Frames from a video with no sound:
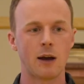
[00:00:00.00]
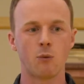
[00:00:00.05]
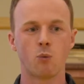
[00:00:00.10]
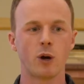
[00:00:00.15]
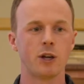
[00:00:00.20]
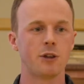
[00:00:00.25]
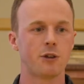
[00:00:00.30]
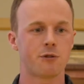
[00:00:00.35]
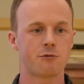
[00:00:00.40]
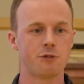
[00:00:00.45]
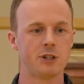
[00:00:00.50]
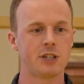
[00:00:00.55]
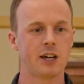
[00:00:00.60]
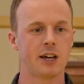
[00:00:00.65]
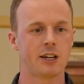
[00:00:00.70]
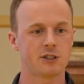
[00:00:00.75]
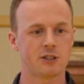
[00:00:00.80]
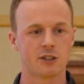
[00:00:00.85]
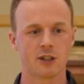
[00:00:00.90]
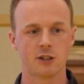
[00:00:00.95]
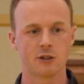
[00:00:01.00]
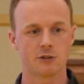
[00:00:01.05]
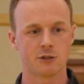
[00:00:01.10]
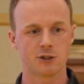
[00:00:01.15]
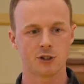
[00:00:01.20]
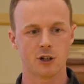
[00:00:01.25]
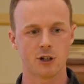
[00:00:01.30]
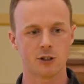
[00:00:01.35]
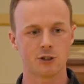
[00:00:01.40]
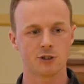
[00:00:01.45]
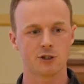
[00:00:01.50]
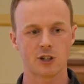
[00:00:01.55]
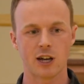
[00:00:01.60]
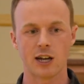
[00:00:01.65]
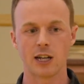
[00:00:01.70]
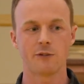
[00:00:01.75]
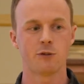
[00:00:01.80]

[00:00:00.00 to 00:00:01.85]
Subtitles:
and wait 3 days to get your results.